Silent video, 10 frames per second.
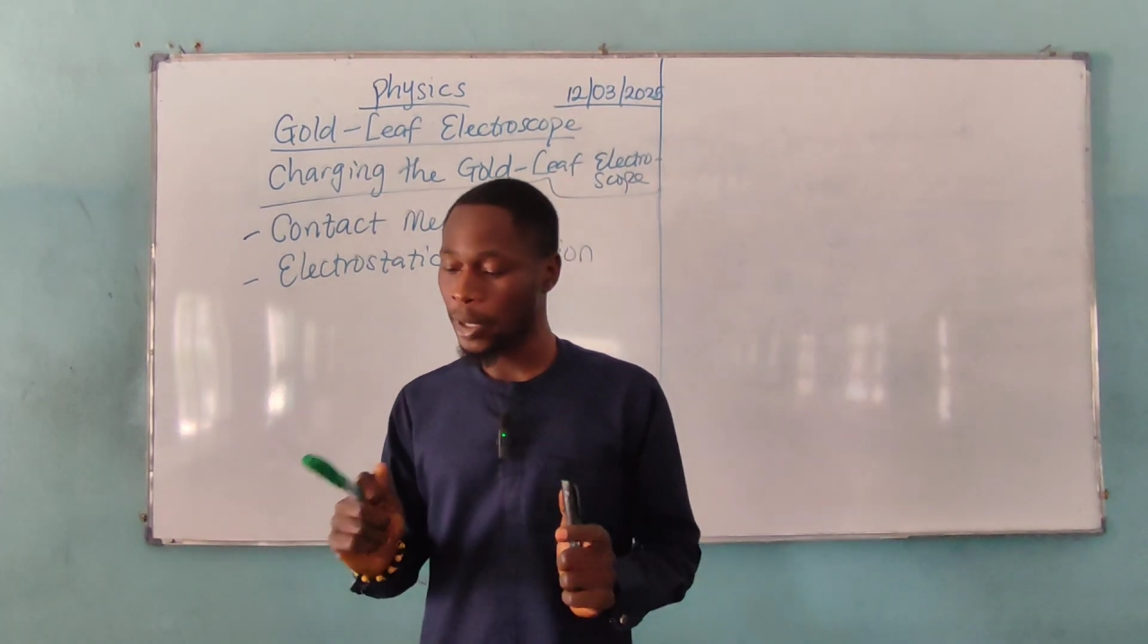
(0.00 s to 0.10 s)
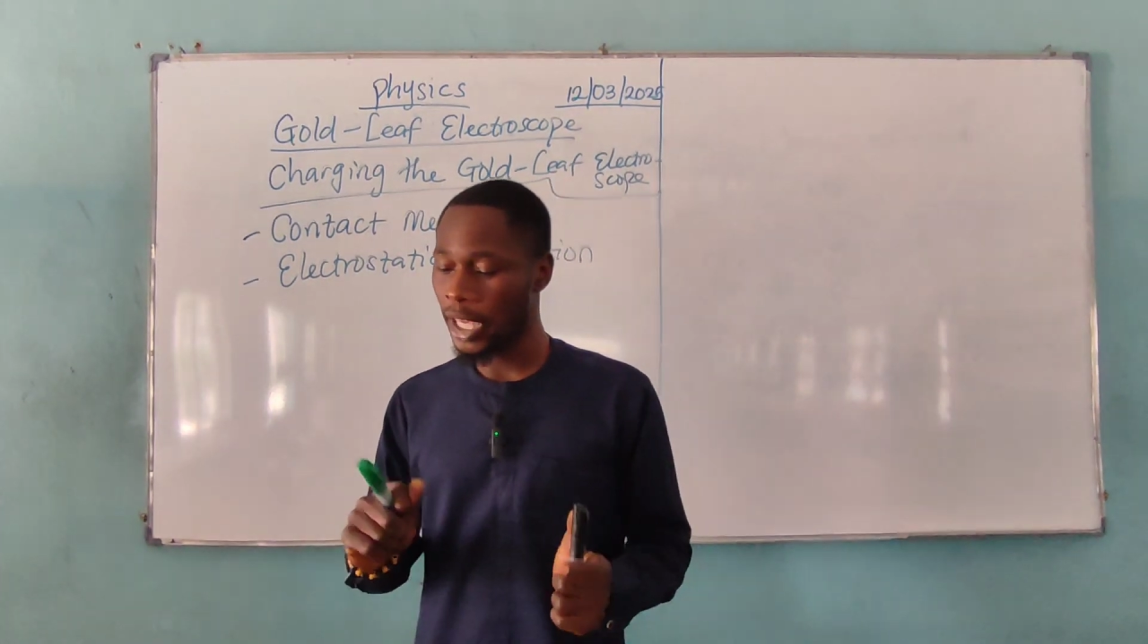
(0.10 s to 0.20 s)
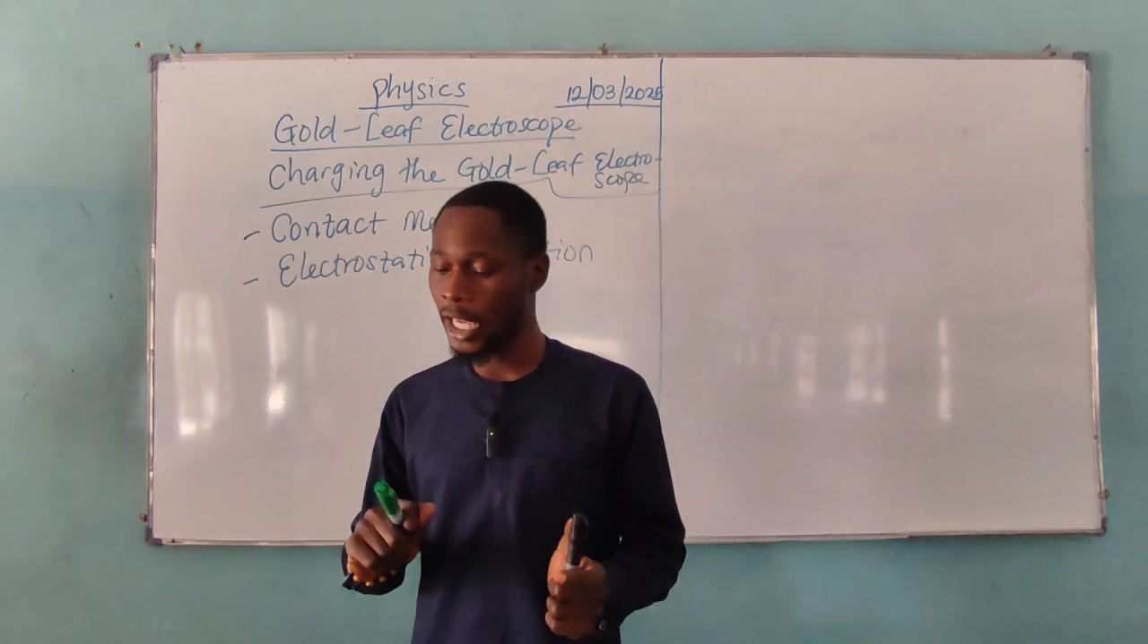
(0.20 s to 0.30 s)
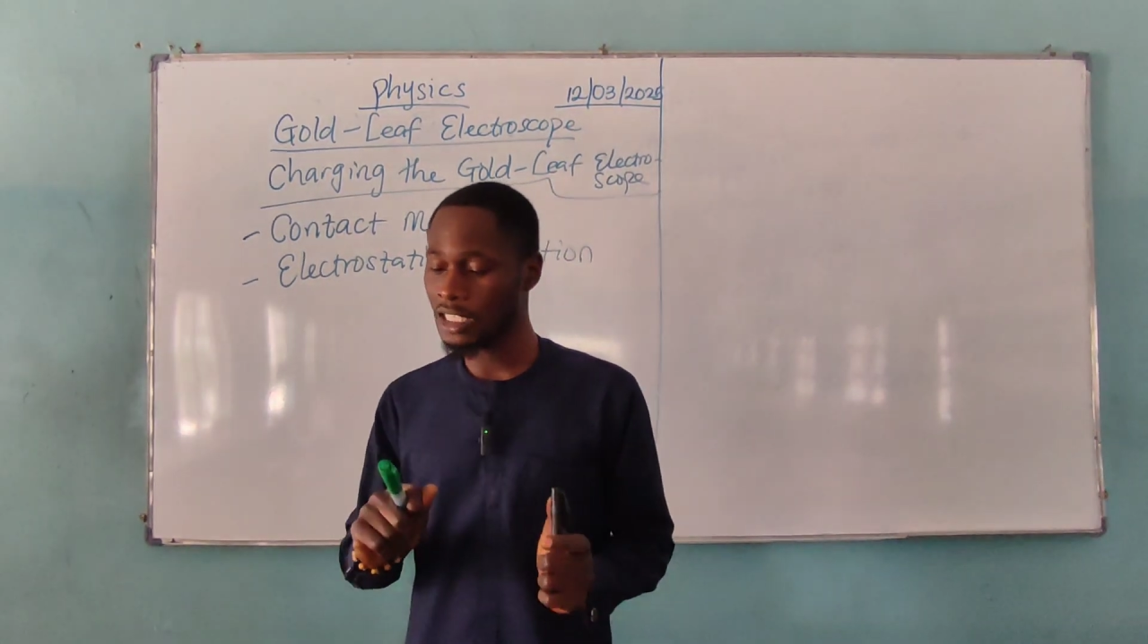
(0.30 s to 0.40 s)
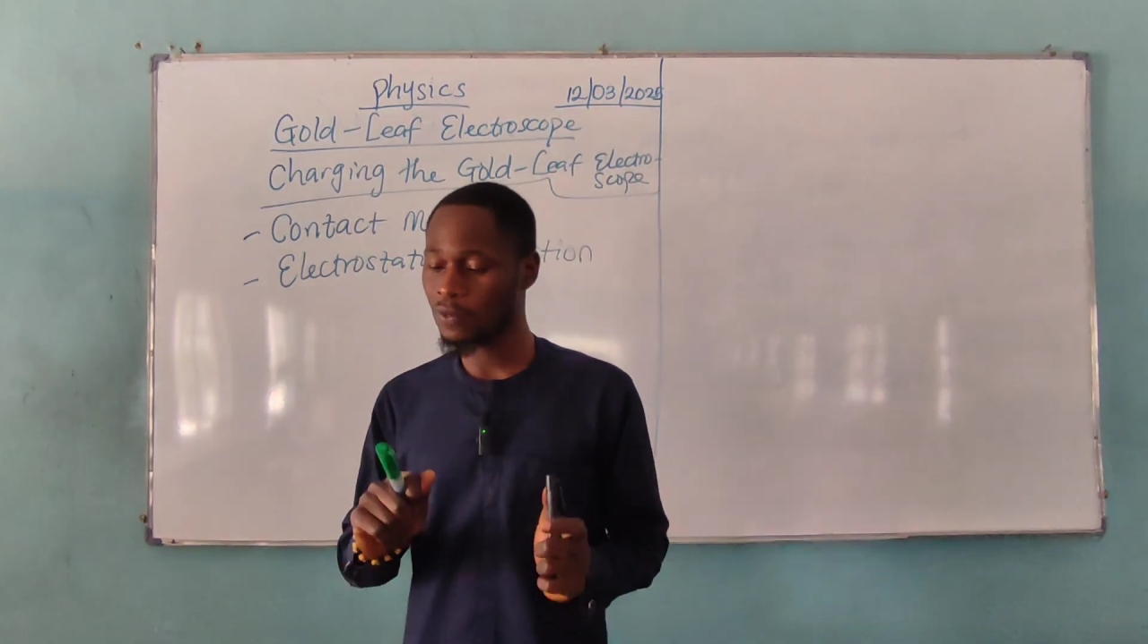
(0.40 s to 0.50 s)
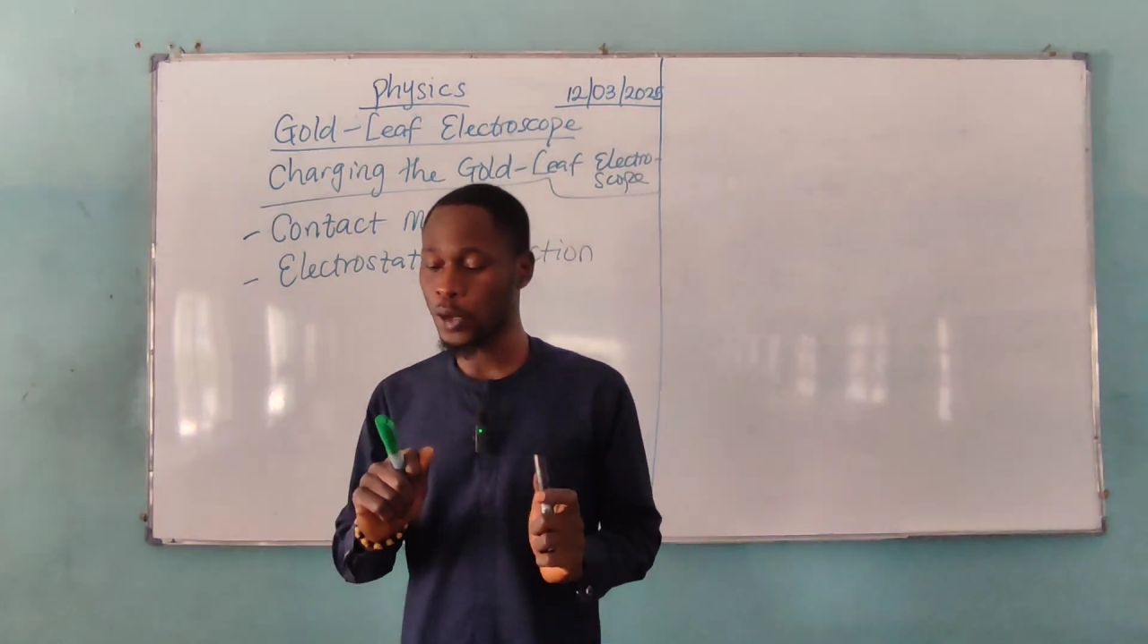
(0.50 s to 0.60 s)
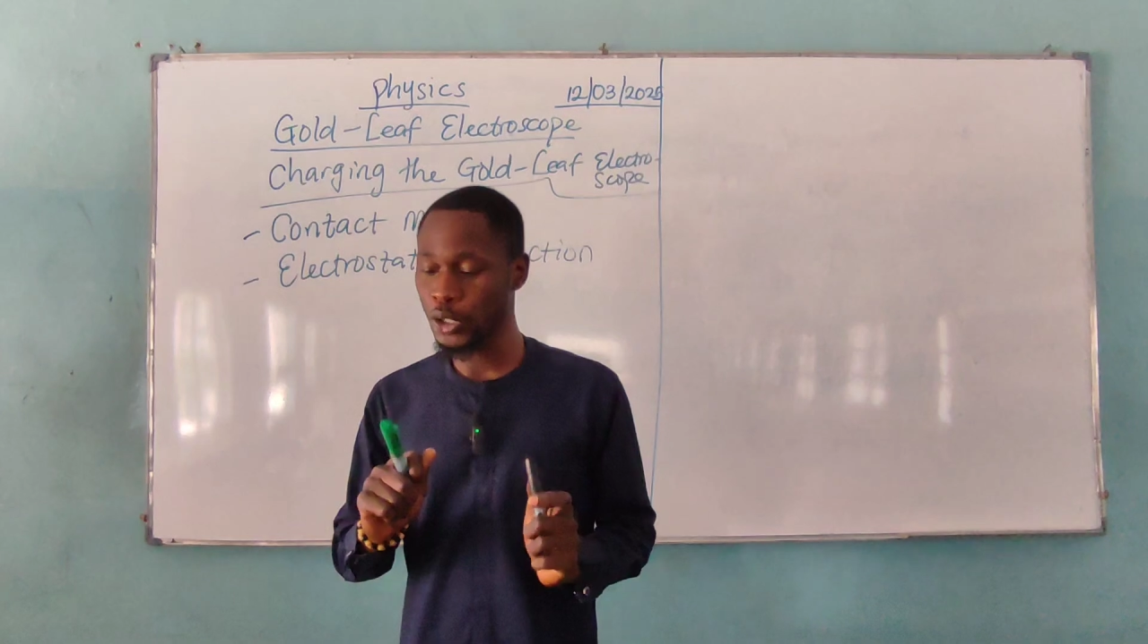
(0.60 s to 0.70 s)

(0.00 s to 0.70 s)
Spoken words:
is for